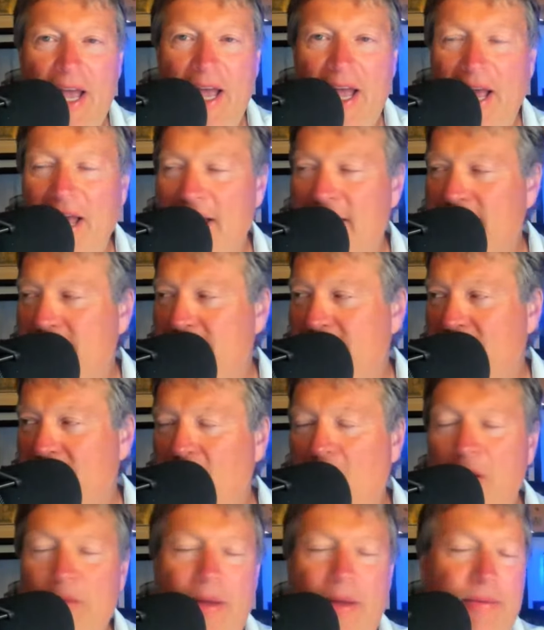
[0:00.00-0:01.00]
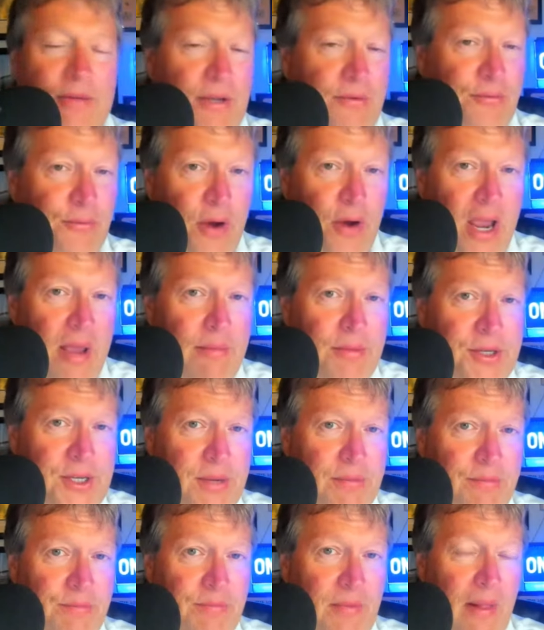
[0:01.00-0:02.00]
and she called me up and said,
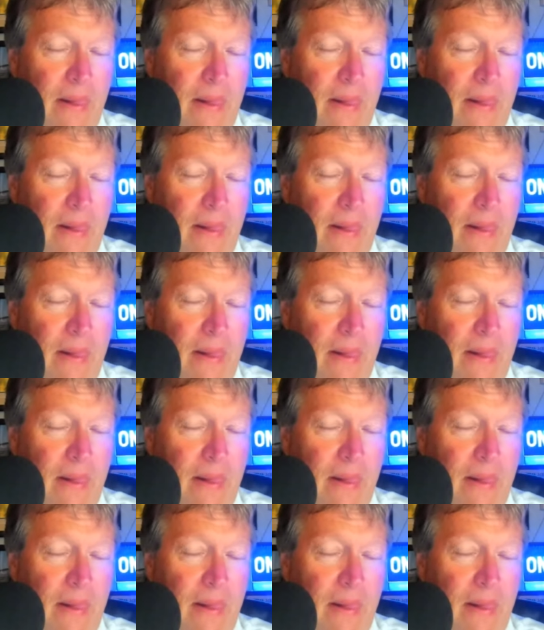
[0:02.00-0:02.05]
Treems,